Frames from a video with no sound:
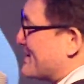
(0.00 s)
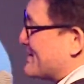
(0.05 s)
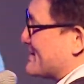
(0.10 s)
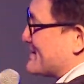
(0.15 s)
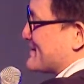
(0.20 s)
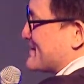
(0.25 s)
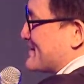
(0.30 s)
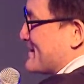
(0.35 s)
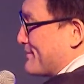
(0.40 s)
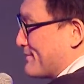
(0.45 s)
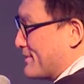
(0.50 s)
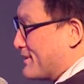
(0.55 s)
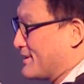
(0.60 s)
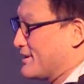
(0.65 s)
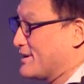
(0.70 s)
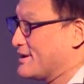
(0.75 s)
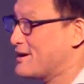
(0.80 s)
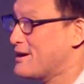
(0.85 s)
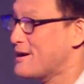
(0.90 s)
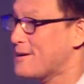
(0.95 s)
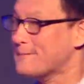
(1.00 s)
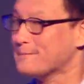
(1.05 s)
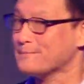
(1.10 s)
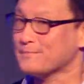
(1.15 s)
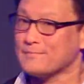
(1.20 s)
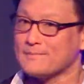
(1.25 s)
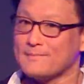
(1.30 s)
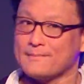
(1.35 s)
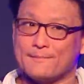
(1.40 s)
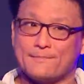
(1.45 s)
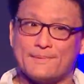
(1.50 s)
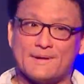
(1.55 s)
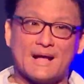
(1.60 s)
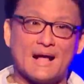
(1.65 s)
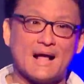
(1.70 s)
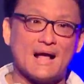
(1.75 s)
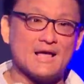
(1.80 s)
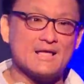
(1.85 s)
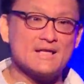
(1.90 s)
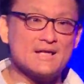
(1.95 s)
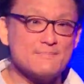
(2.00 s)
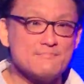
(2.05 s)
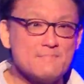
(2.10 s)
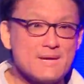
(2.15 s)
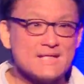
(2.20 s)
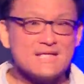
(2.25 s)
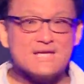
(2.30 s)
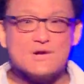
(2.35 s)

similar, but in many